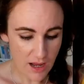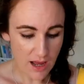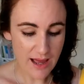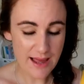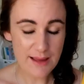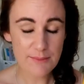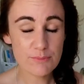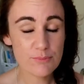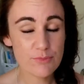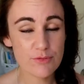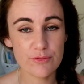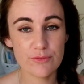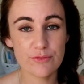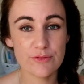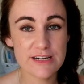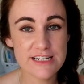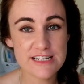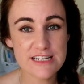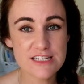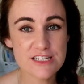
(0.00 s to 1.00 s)
I'm
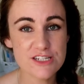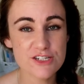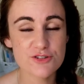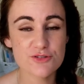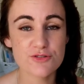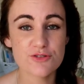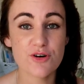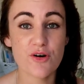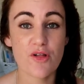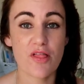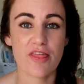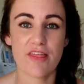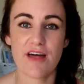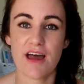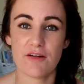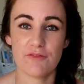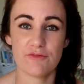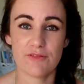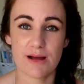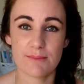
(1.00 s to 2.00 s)
pretty sure
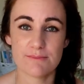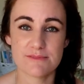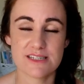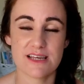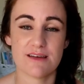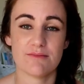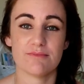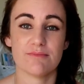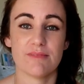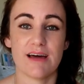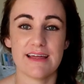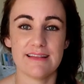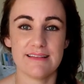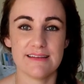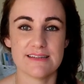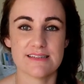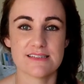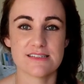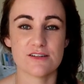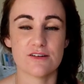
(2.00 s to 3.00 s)
that wraps up my
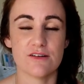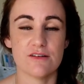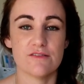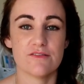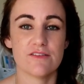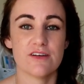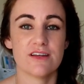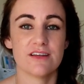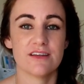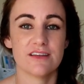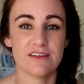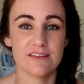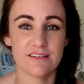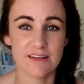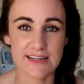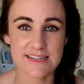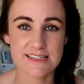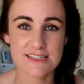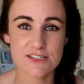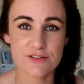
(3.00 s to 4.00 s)
list of
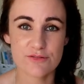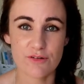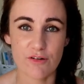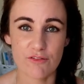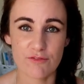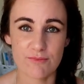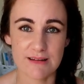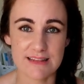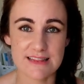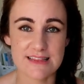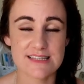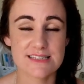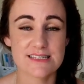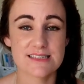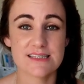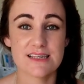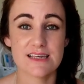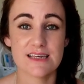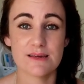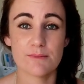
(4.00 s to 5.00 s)
9 to 12
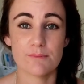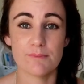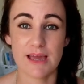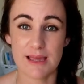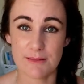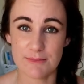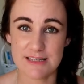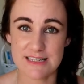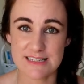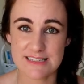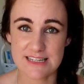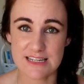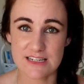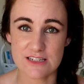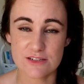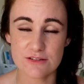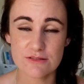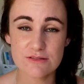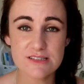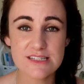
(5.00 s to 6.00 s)
months baby
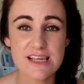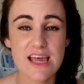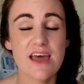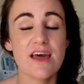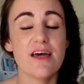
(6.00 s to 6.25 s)
essentials.